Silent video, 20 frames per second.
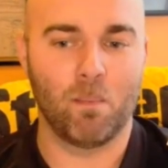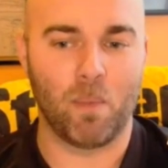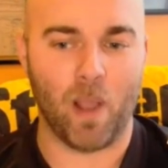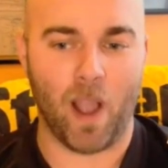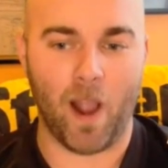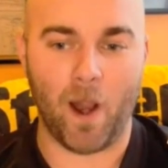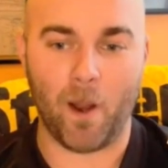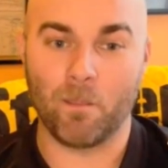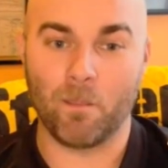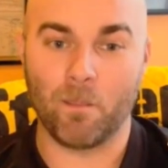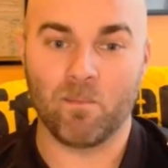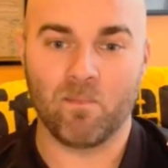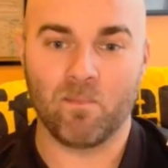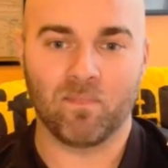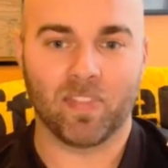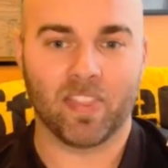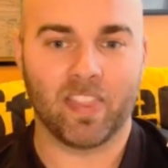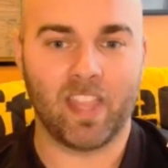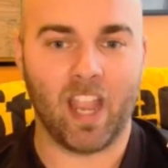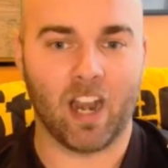but
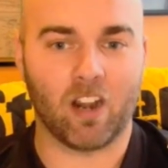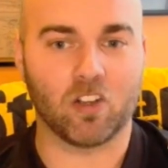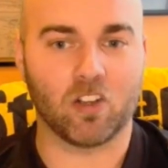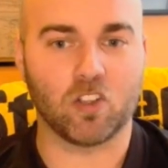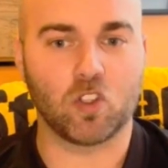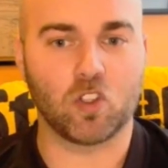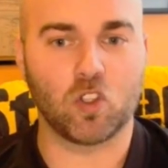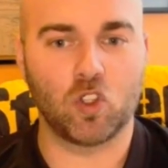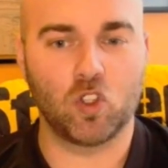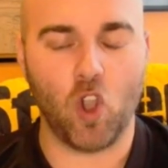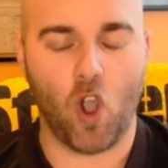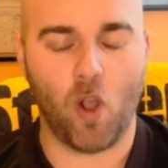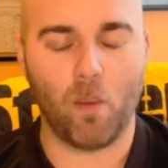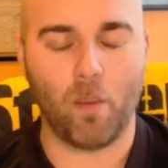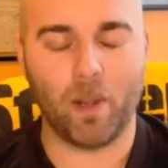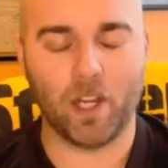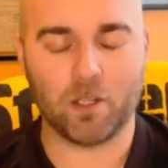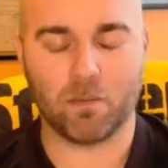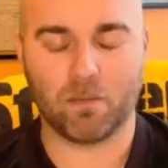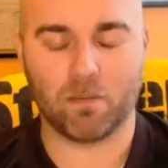there is so
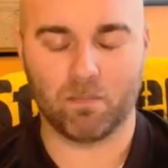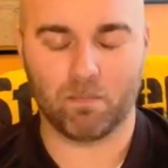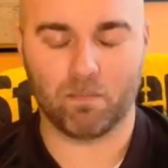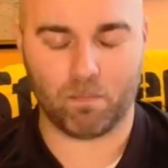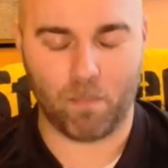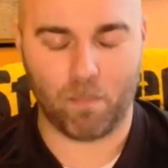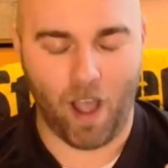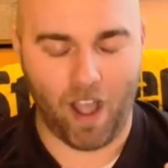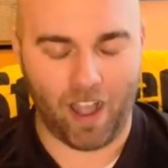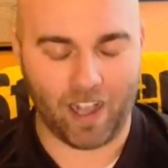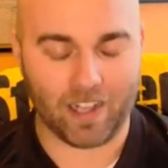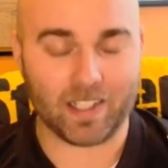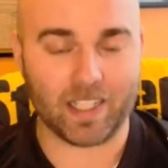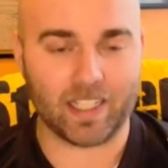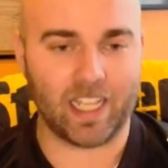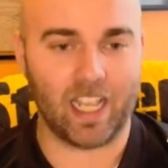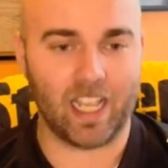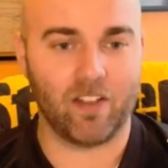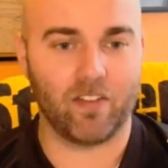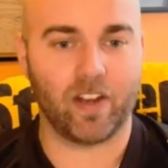much
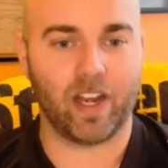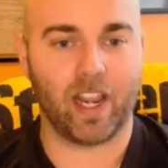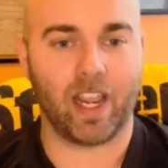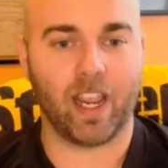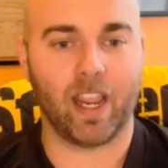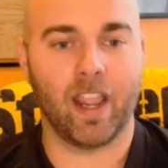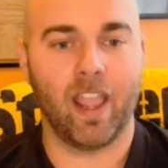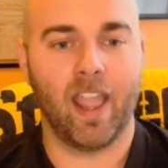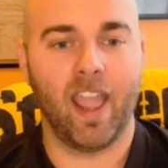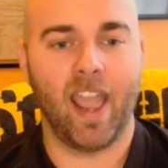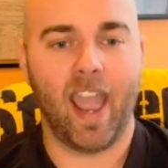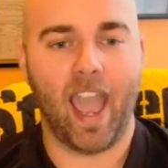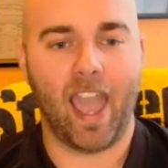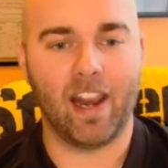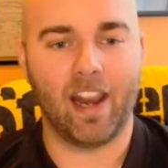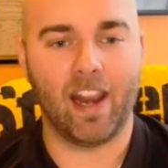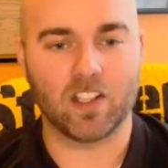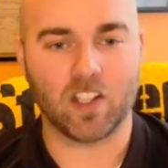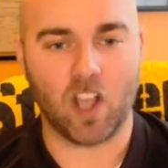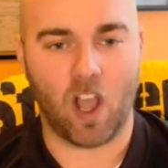positivity,
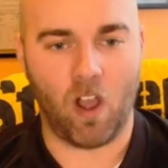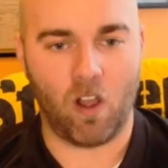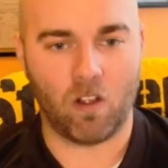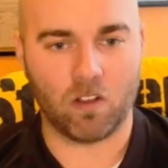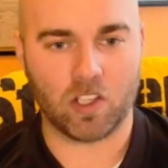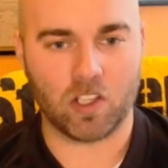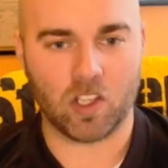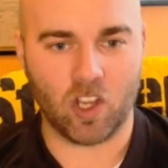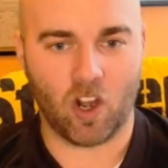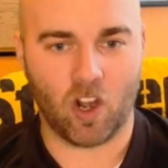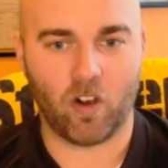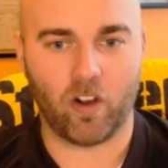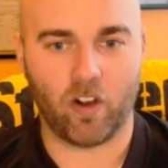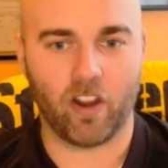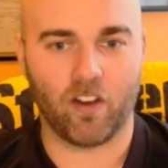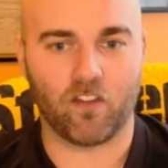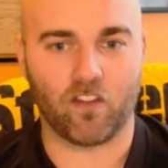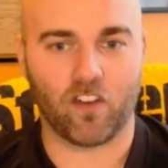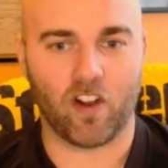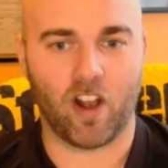and it's all
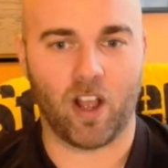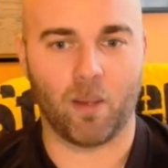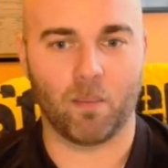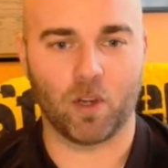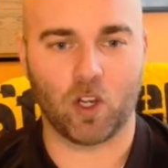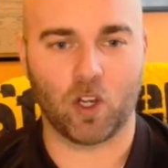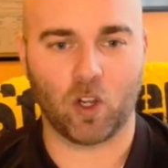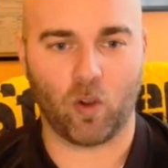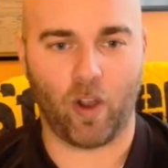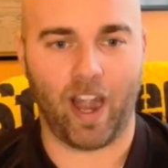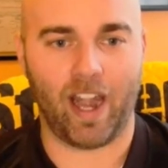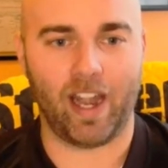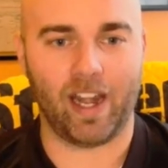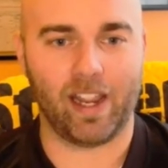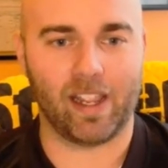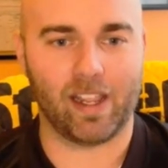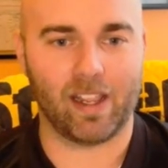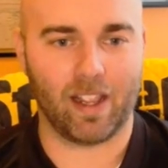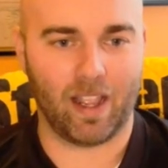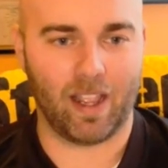starting from
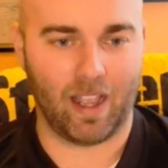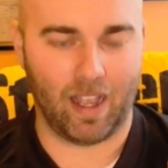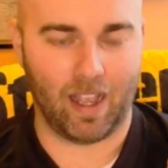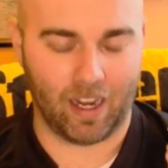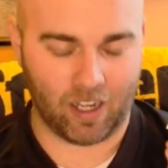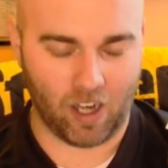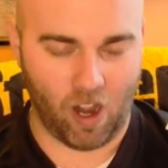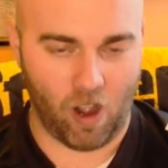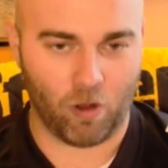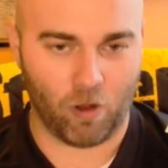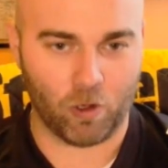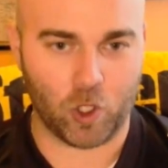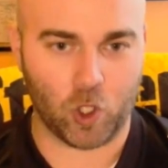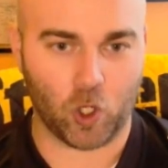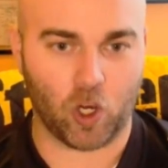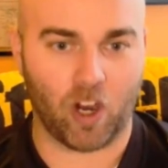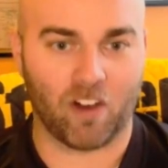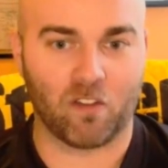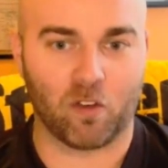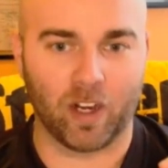creating a
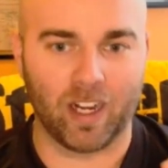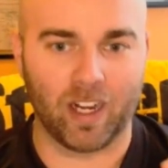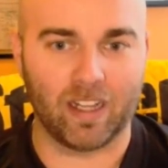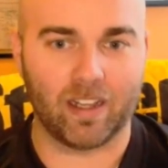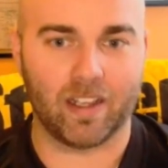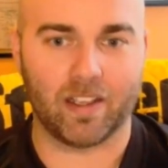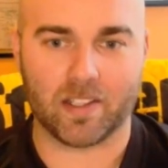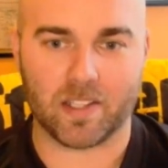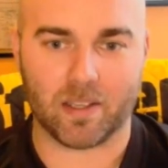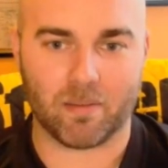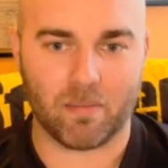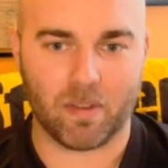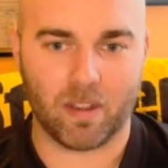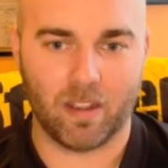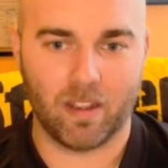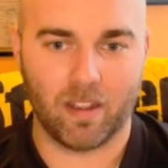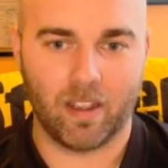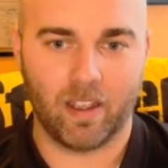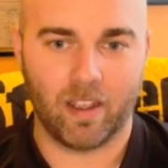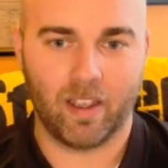culture of realism.
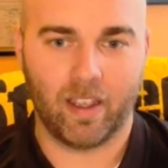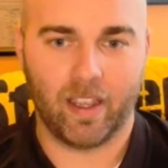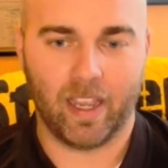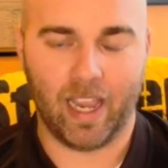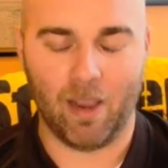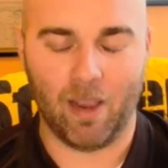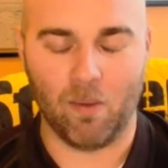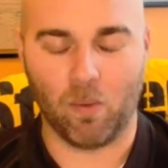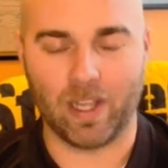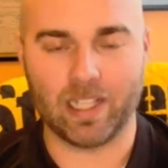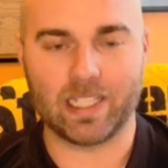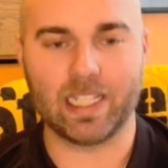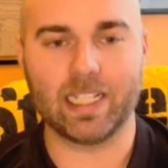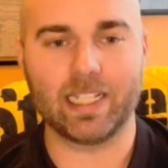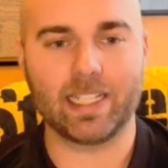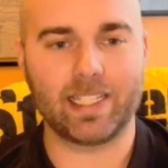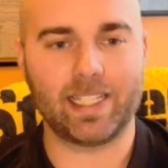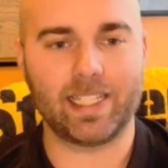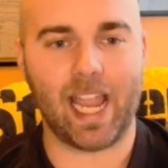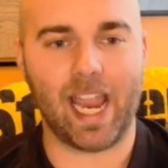It
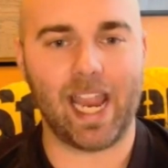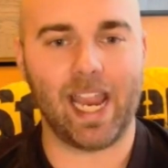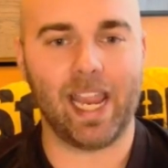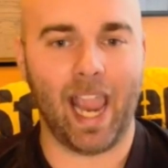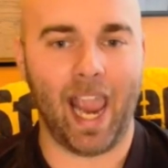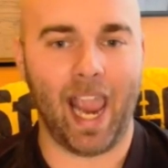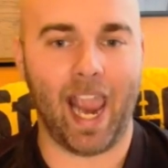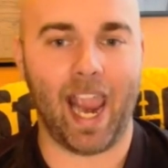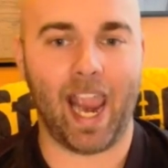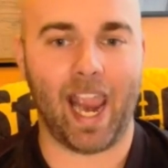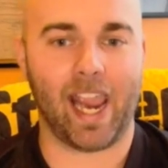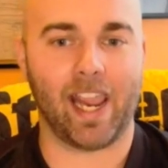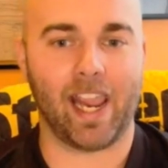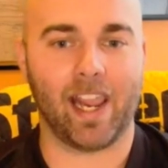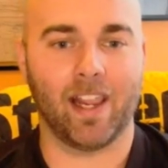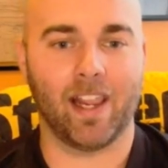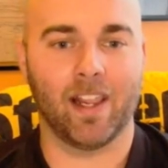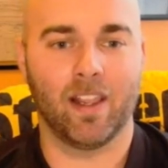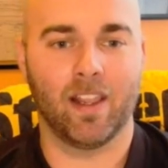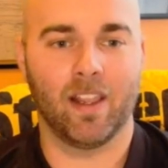wasn't saying,
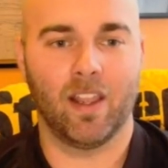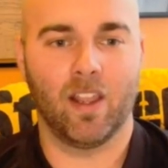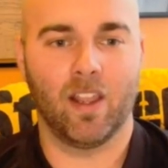hey,